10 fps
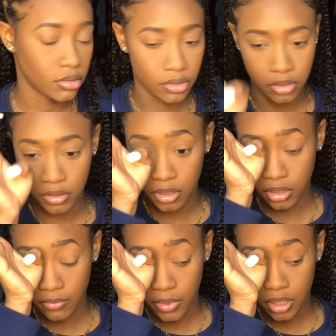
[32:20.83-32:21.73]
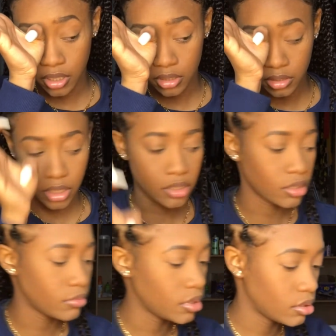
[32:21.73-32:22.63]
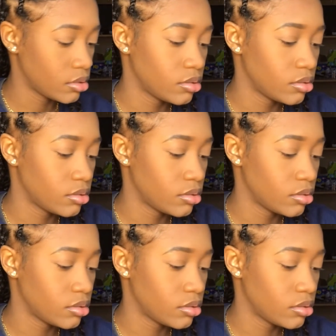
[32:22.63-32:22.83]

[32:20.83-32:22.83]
Oh god, my eye is scratching me.